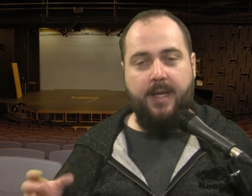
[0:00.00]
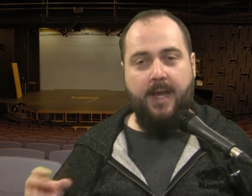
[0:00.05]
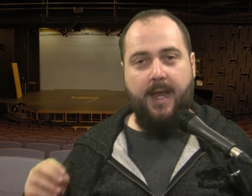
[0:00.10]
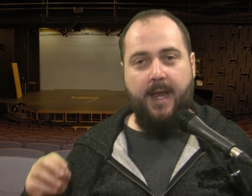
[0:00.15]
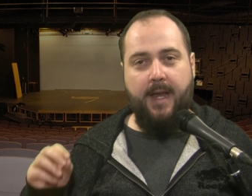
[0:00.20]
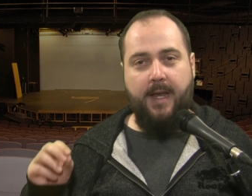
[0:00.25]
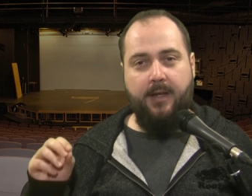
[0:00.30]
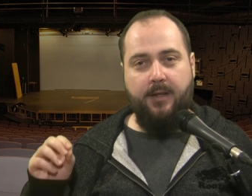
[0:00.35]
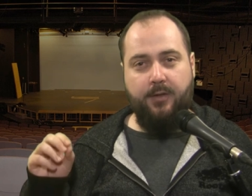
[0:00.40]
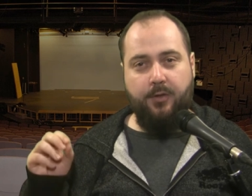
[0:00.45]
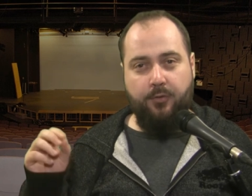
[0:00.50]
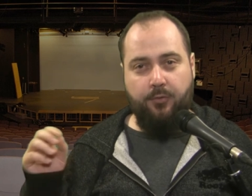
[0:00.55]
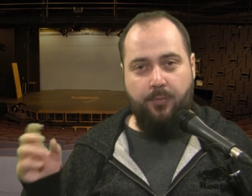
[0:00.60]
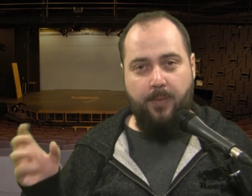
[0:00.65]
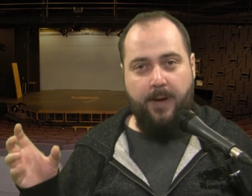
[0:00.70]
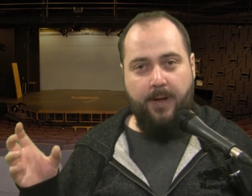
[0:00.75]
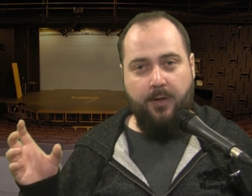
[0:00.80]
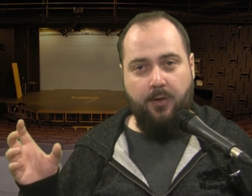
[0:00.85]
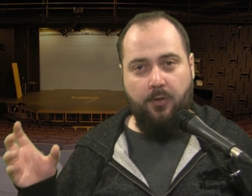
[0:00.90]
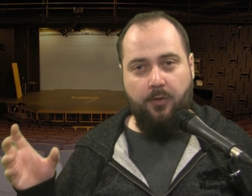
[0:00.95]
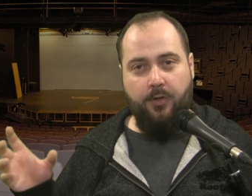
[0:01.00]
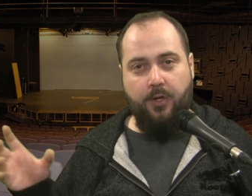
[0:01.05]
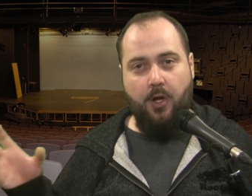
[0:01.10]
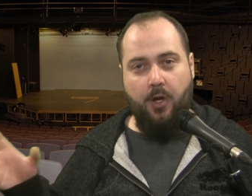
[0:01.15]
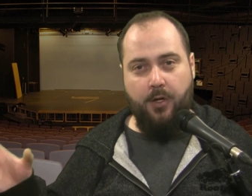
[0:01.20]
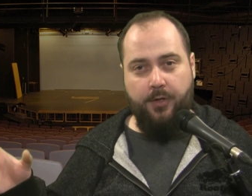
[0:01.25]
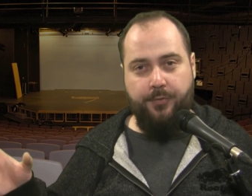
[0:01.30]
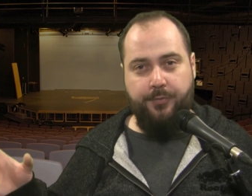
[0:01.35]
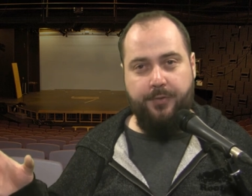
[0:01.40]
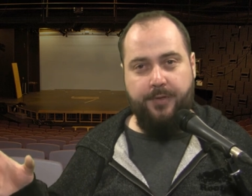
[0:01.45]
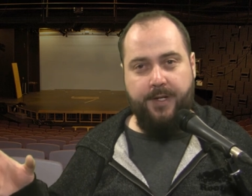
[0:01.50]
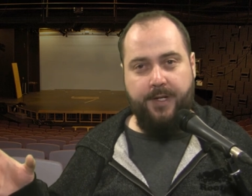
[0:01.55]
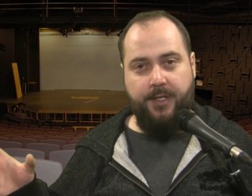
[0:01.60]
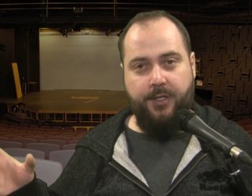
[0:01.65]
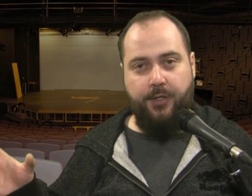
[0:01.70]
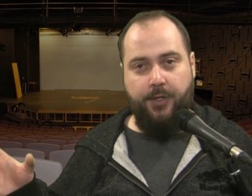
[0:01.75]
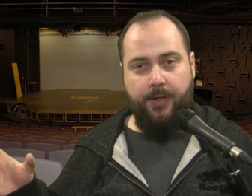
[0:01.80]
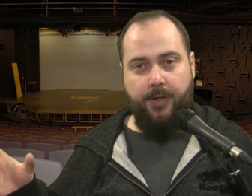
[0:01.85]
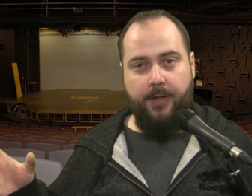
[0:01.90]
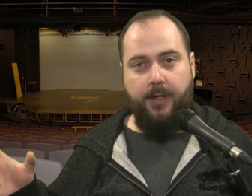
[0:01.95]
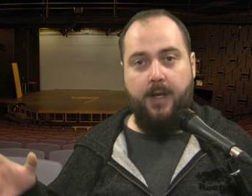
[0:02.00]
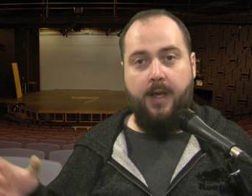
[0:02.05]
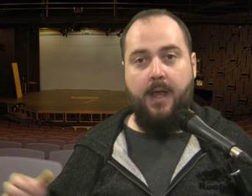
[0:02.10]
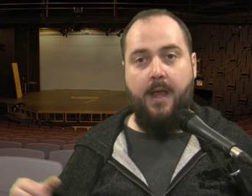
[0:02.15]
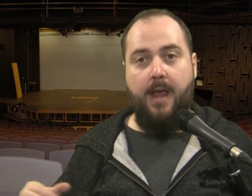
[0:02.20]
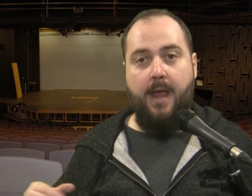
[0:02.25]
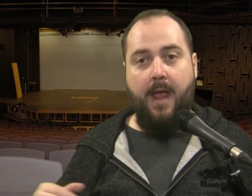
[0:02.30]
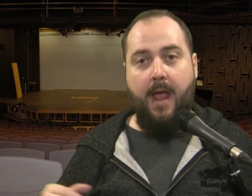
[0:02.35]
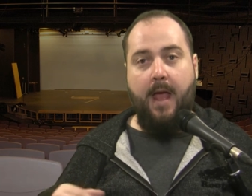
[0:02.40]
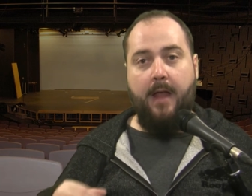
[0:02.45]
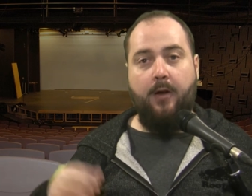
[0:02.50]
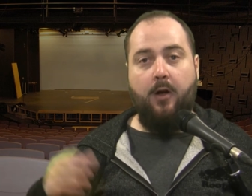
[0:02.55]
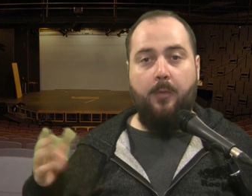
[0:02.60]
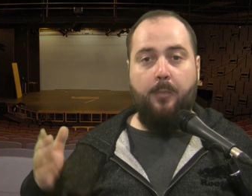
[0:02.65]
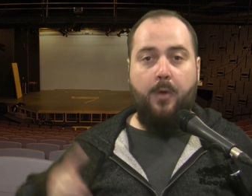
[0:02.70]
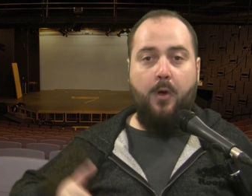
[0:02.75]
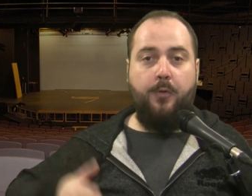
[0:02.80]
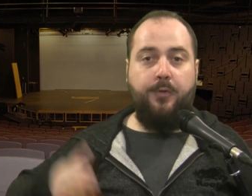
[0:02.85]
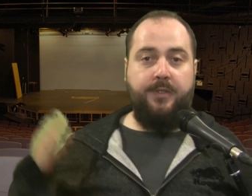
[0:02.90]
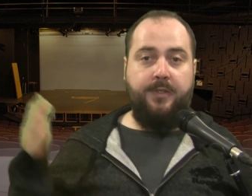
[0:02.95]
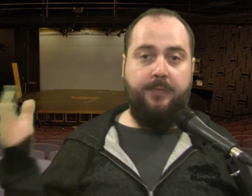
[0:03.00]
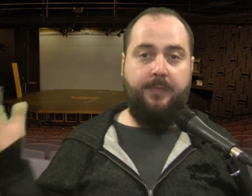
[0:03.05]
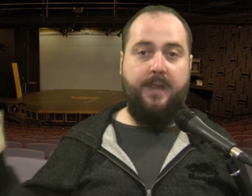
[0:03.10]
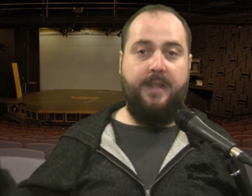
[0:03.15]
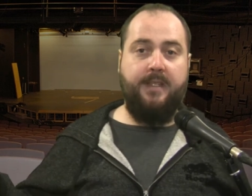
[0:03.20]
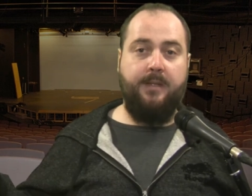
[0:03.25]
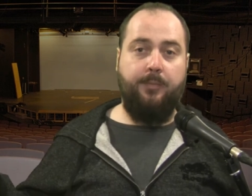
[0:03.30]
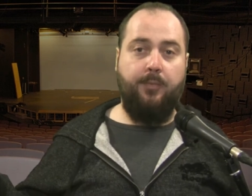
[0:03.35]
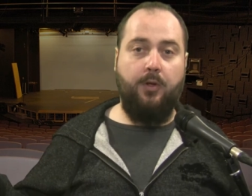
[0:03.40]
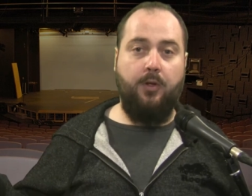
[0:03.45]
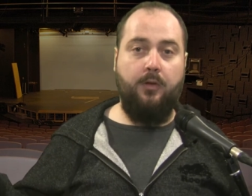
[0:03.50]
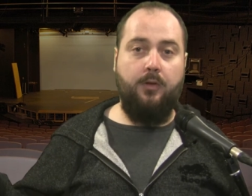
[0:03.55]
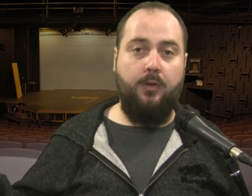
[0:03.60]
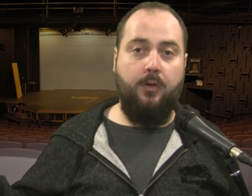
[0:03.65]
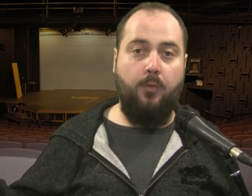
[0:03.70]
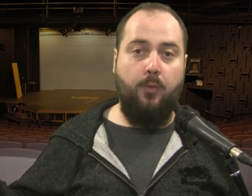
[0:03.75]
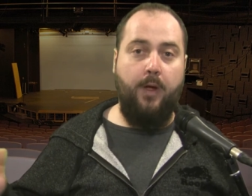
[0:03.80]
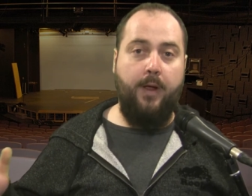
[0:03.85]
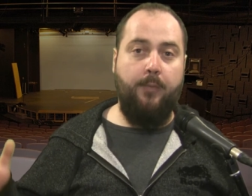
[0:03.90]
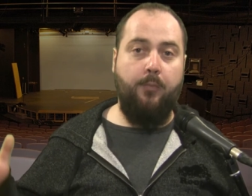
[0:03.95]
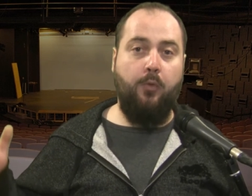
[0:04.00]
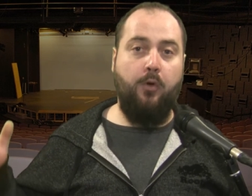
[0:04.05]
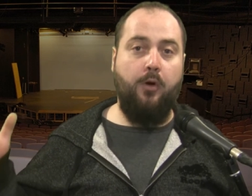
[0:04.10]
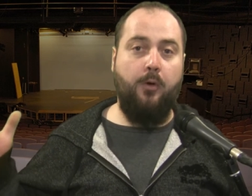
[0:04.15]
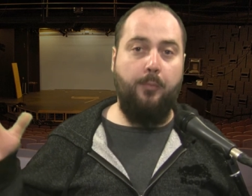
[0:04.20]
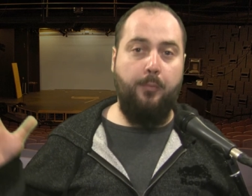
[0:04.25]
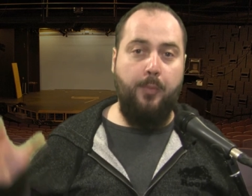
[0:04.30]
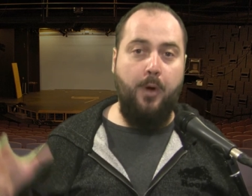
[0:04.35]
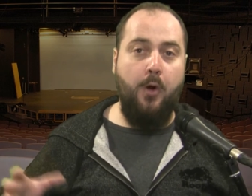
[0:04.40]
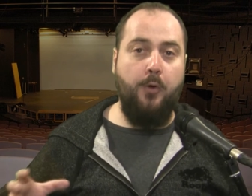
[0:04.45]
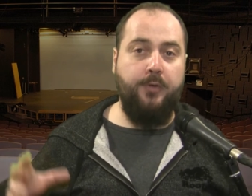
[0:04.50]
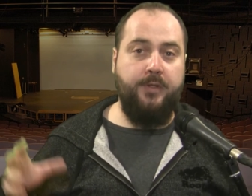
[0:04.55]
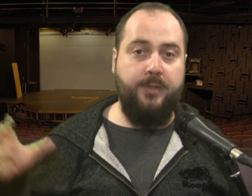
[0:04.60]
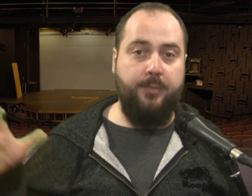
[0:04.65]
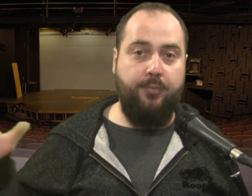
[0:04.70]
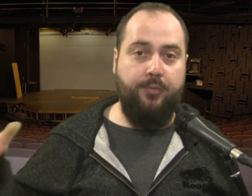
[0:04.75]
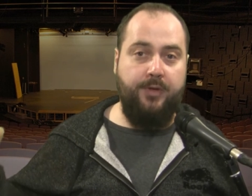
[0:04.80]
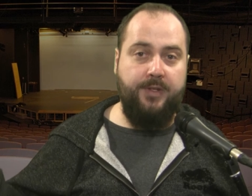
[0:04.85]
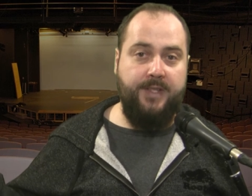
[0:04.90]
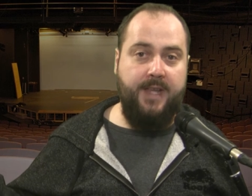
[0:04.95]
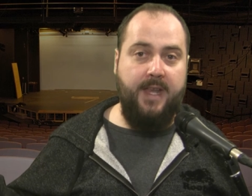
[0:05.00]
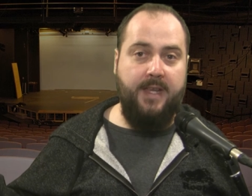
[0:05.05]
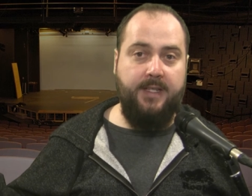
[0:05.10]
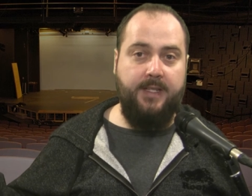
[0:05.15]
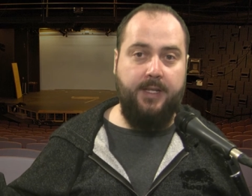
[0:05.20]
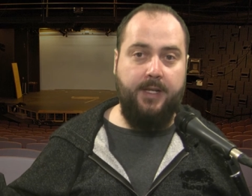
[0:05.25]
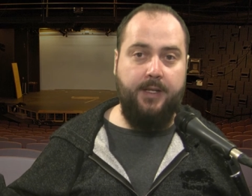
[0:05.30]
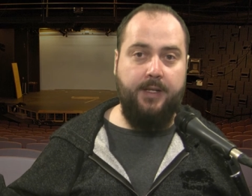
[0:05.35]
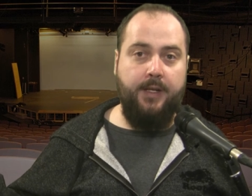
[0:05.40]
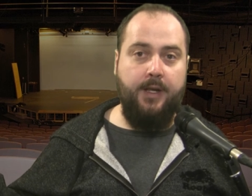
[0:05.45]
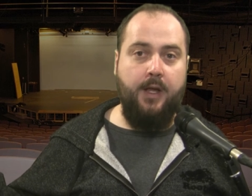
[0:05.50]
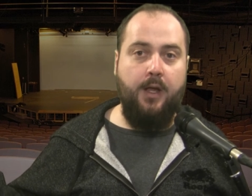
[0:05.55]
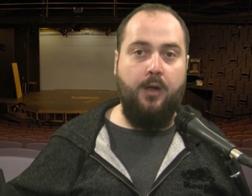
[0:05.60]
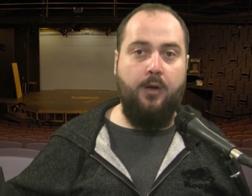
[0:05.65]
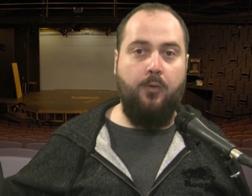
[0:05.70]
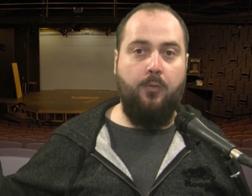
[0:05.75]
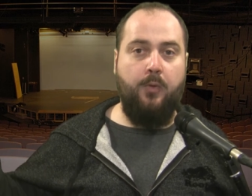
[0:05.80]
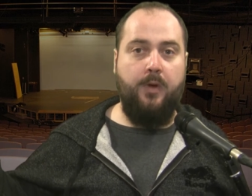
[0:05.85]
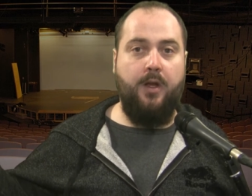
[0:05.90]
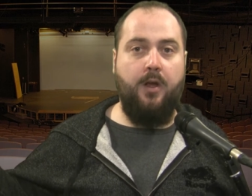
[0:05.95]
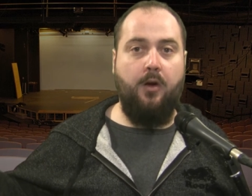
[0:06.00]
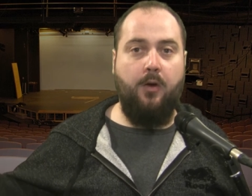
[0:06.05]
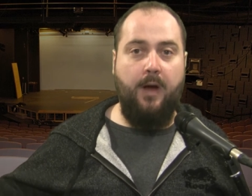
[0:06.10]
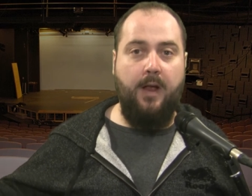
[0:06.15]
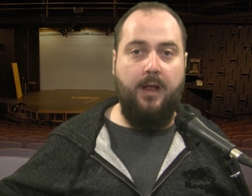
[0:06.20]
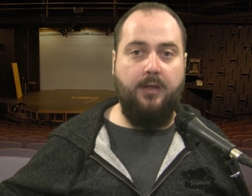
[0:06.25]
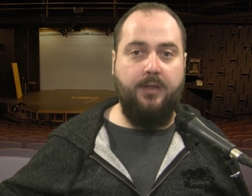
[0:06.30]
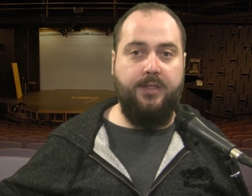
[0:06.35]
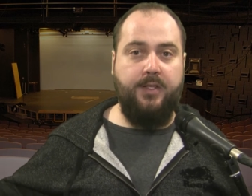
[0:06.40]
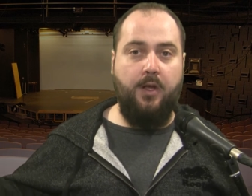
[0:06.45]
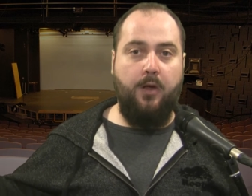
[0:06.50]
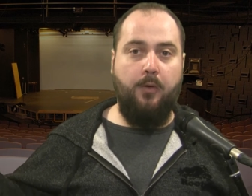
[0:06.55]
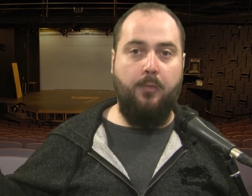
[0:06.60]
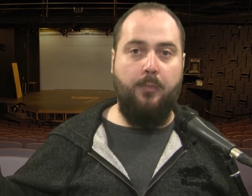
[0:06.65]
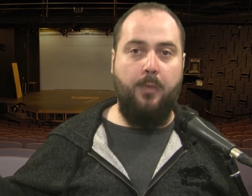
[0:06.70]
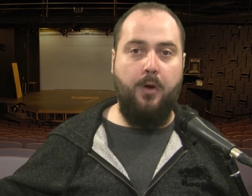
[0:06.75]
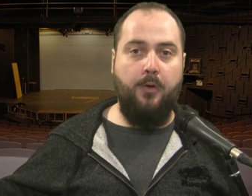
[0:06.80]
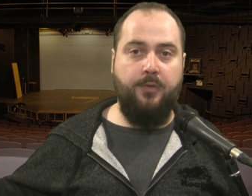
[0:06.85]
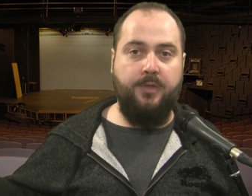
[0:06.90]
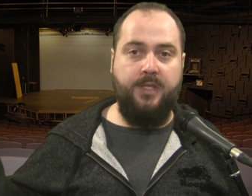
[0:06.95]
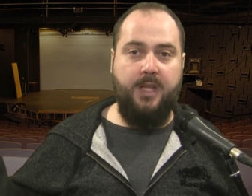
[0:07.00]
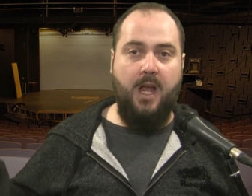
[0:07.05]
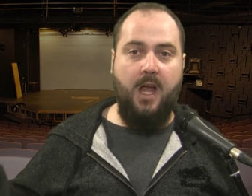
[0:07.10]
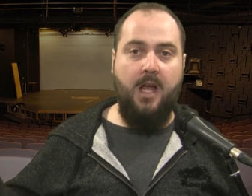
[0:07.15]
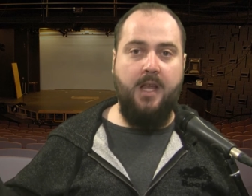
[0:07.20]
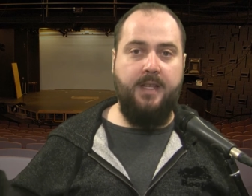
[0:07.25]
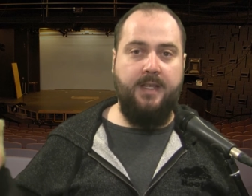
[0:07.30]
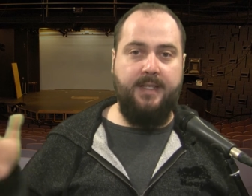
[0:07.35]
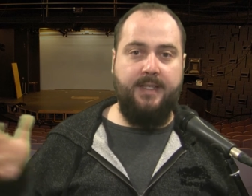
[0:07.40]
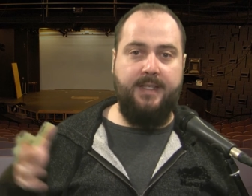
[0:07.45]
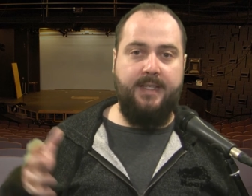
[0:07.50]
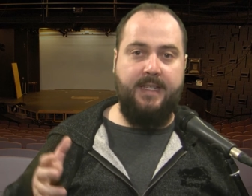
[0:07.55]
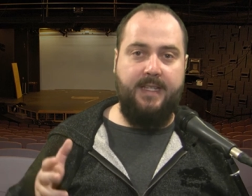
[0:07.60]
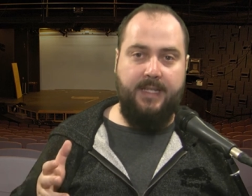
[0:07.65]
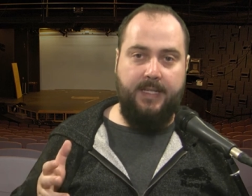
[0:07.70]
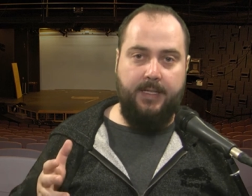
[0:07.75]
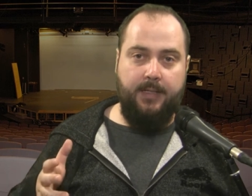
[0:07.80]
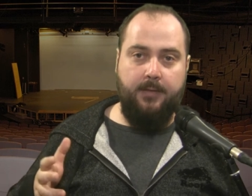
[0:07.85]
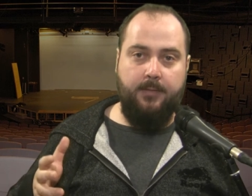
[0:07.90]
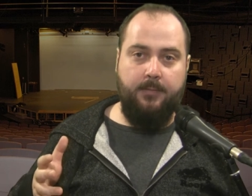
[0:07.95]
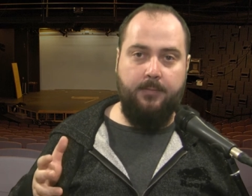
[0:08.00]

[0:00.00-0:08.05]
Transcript: and critical contradiction. At our most visible, when we're most presented, we are also most unseen.